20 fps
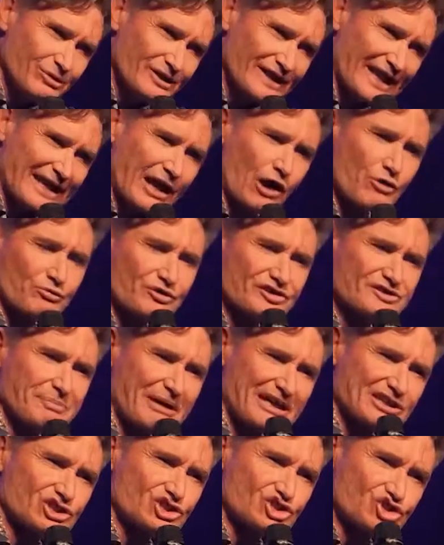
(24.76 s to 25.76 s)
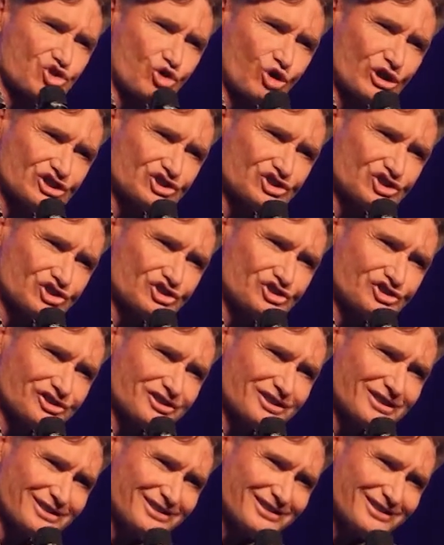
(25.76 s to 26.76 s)
where they don't respect your
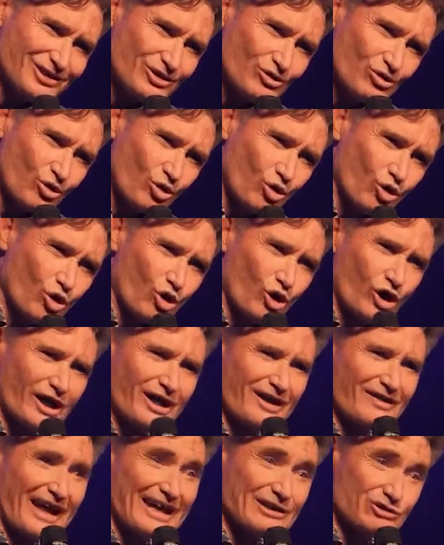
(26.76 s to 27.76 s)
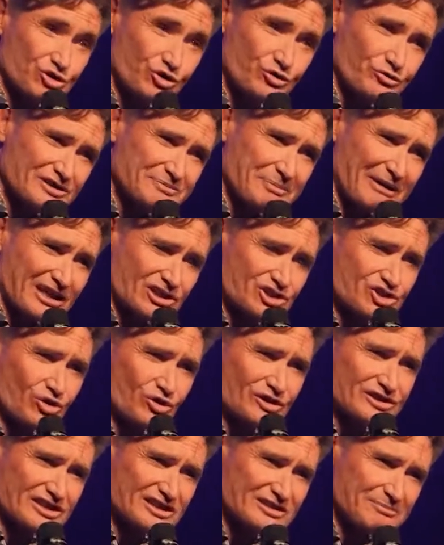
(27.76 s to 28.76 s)
choices, or they do respect your
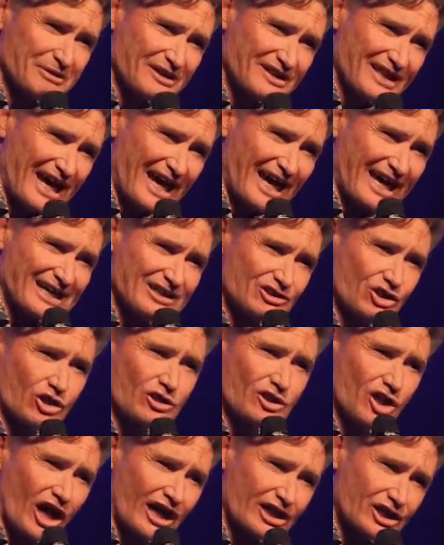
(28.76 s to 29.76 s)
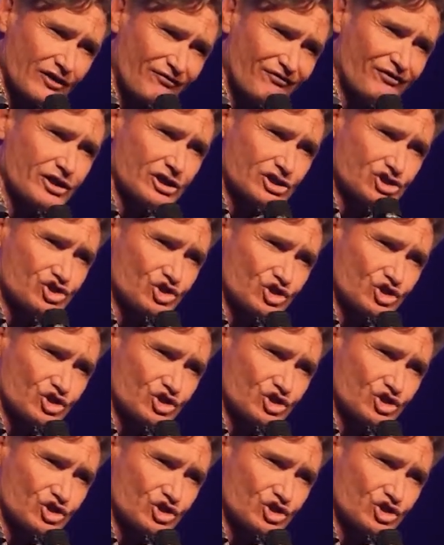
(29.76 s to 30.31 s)
choices but they don't like you for your